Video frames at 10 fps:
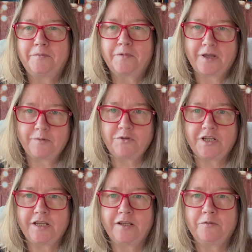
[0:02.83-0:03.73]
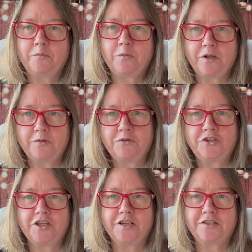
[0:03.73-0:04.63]
I'm Jenny. Welcome to
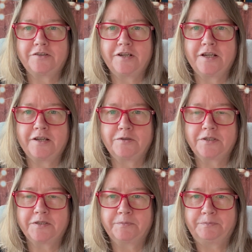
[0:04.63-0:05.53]
Jenny's Greenhouse.